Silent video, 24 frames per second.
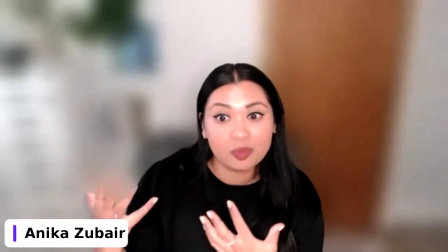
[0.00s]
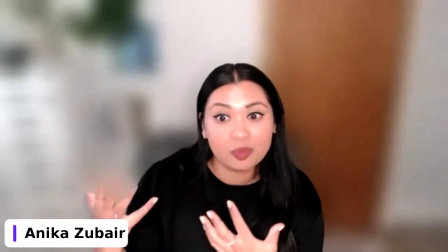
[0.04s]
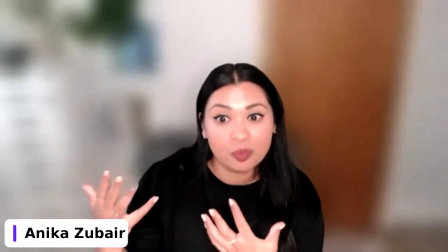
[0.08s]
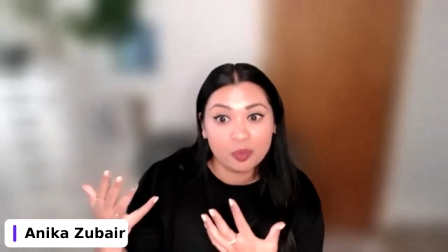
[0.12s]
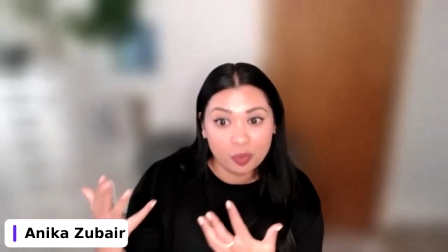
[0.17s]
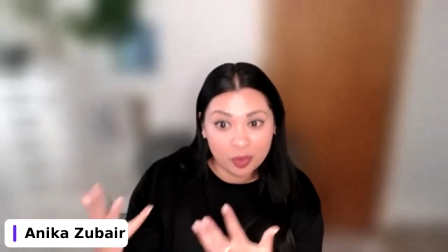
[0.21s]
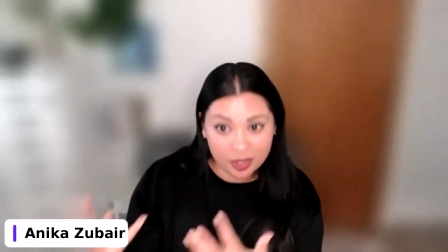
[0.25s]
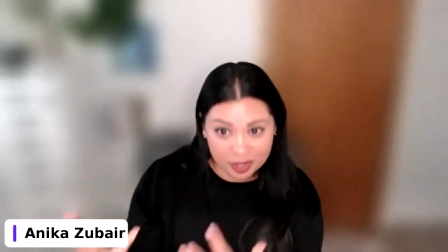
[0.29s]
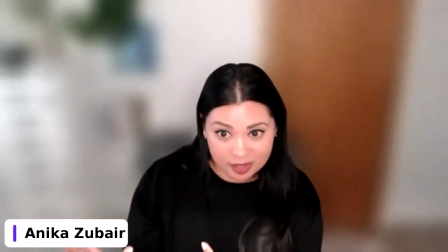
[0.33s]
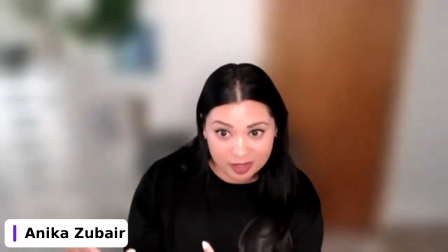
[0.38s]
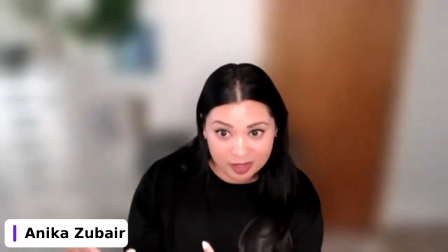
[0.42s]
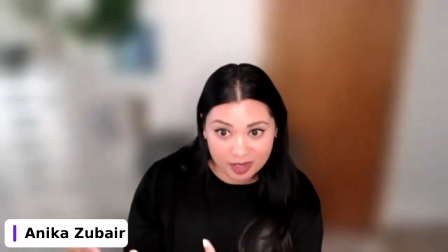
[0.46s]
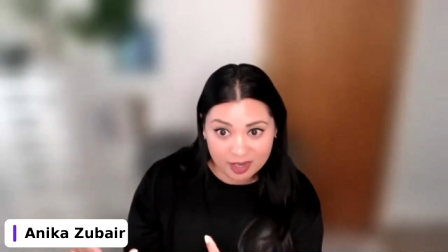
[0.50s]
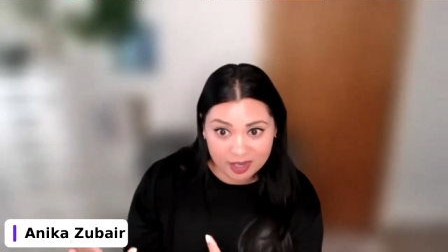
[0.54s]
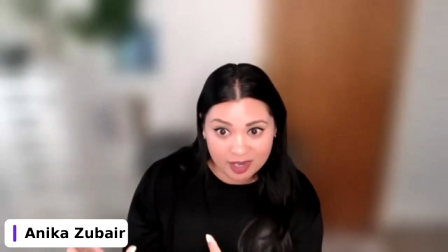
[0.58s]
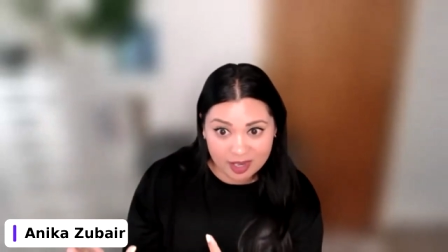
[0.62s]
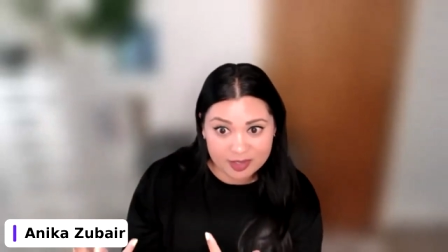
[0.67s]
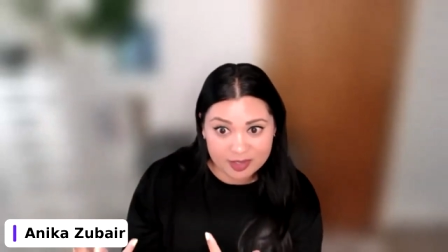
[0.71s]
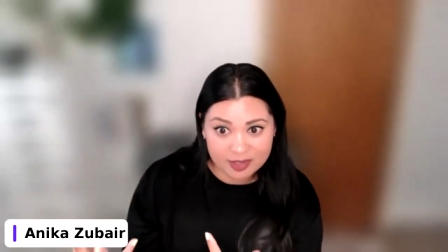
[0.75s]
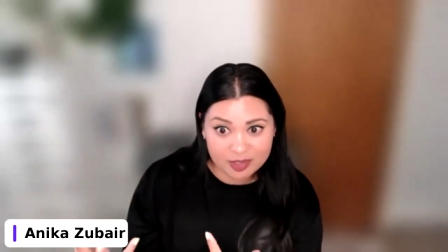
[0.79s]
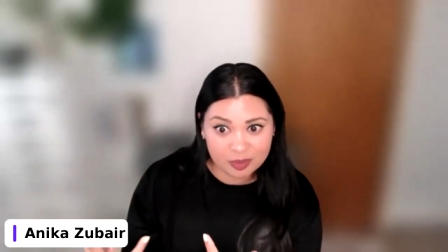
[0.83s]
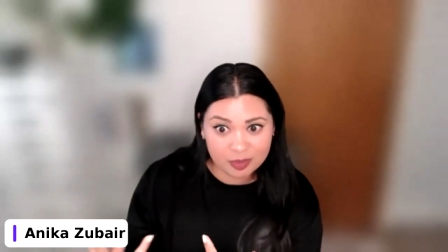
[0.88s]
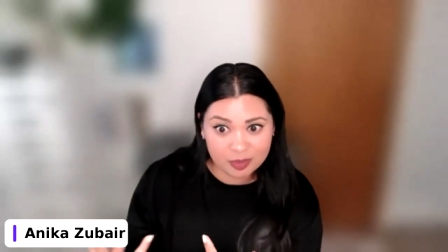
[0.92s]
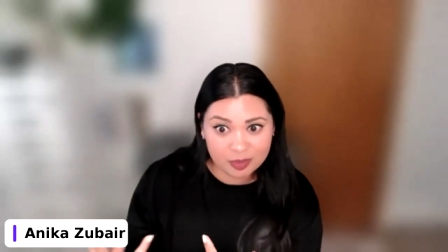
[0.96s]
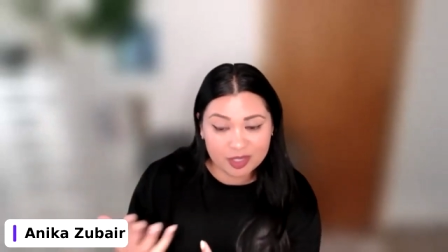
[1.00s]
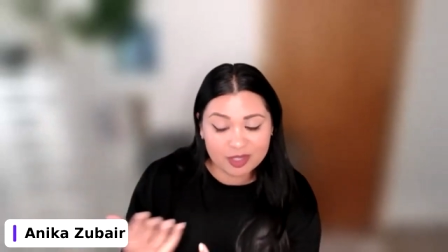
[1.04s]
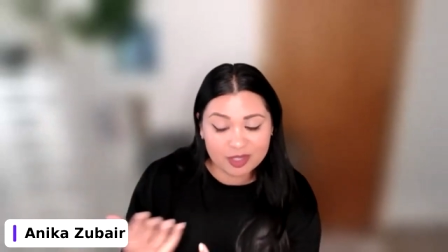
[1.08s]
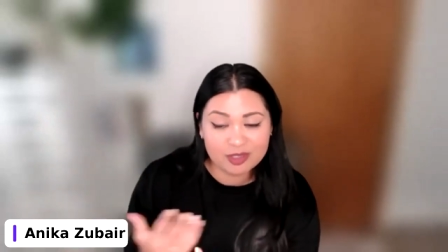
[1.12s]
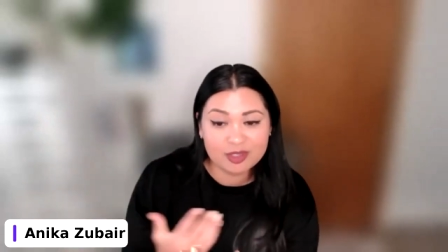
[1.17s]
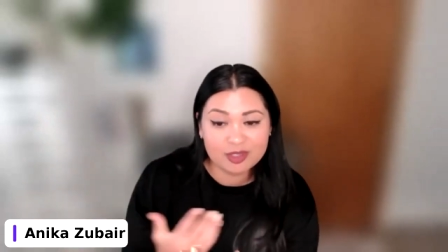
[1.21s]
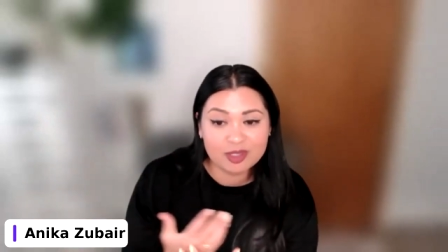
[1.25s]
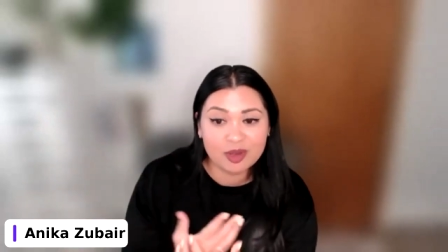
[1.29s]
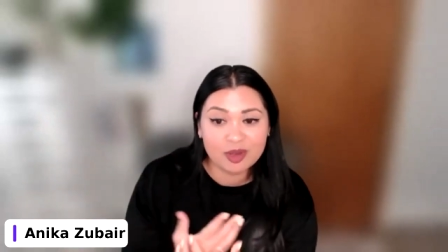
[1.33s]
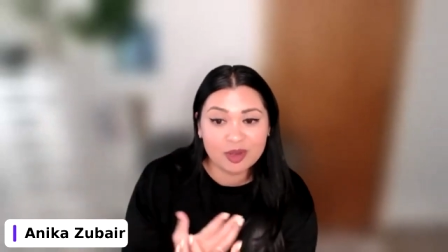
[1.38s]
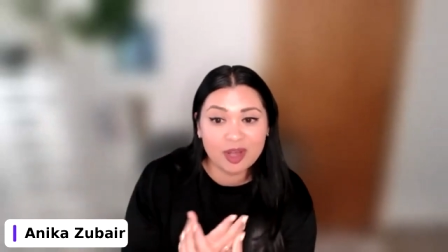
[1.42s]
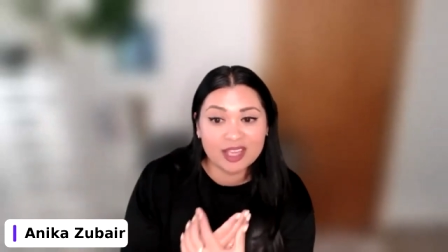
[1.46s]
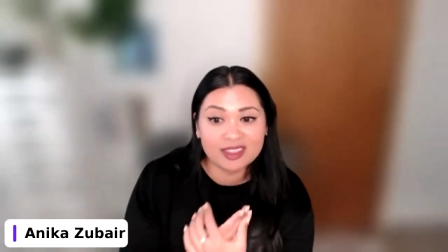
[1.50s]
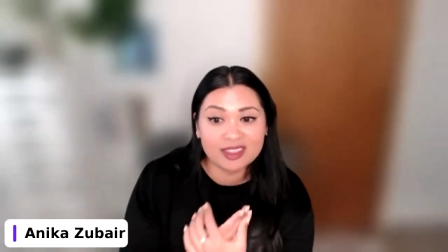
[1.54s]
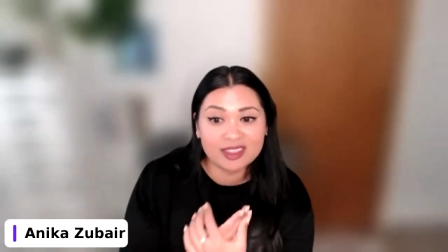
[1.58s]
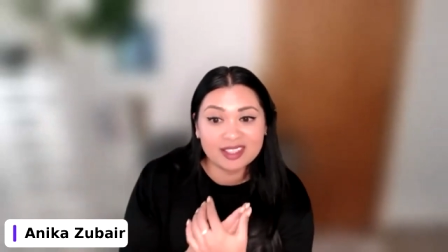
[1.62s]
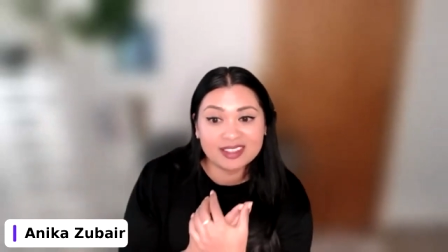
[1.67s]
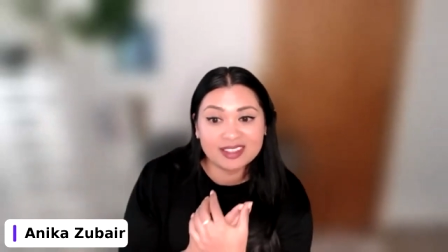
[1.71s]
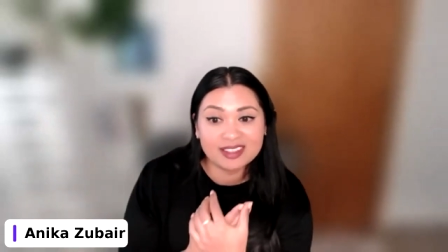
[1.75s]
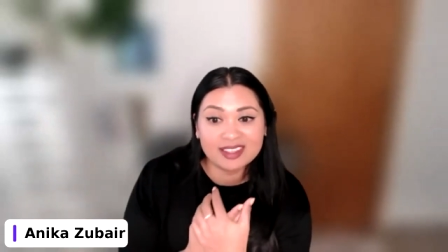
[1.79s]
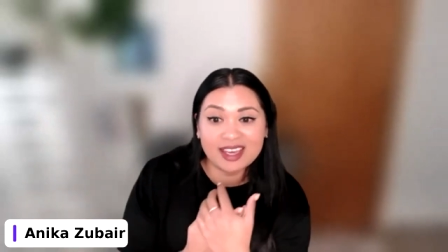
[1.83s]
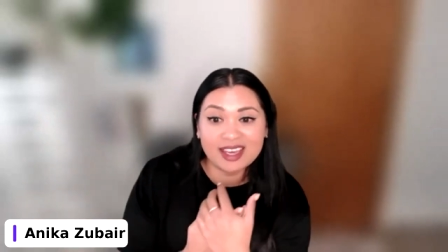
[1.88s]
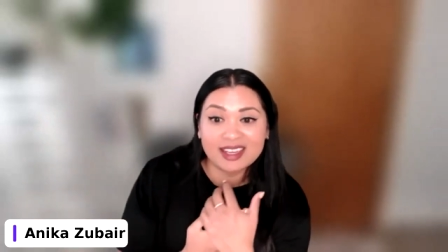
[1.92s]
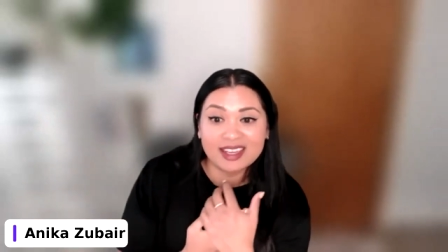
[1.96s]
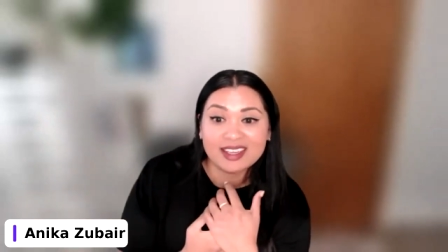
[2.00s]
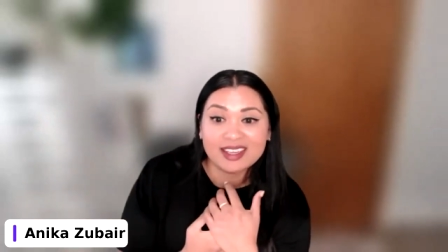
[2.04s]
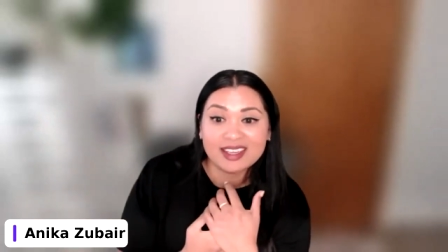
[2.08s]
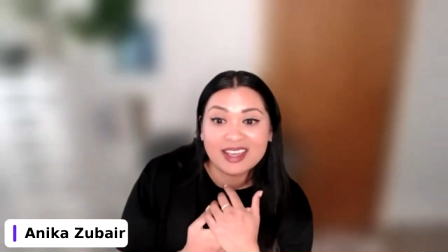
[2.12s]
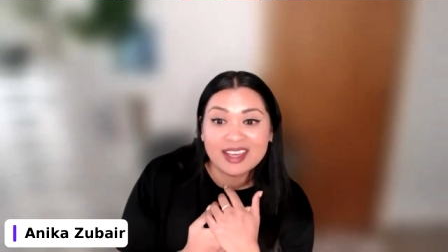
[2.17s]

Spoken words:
with our customers. So I think that